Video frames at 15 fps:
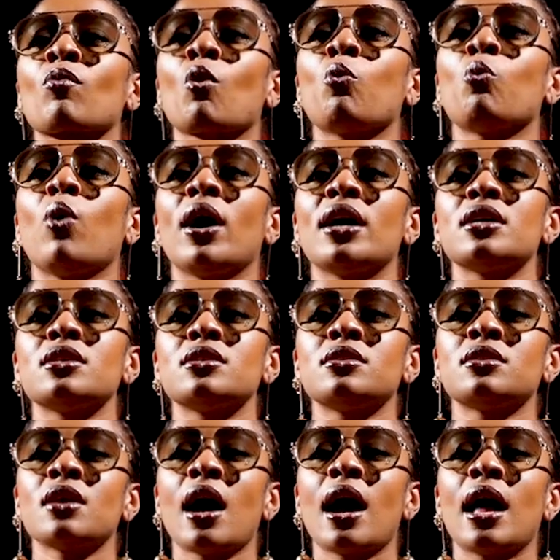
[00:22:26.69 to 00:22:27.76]

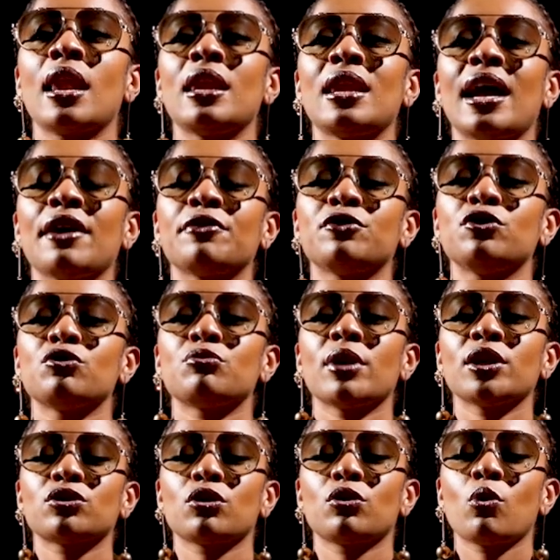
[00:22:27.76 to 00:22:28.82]
was a life
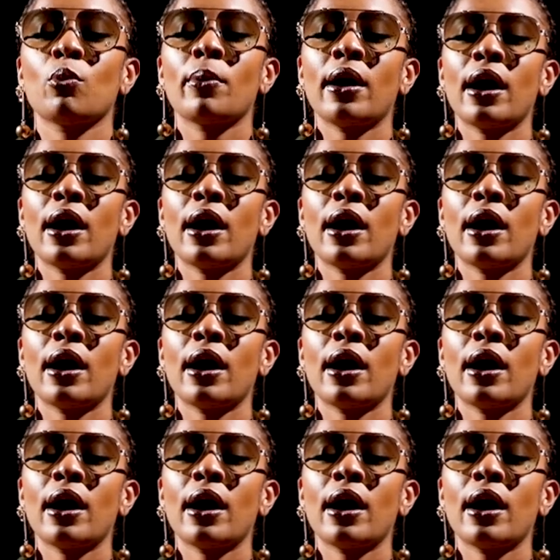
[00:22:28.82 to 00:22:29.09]
duration over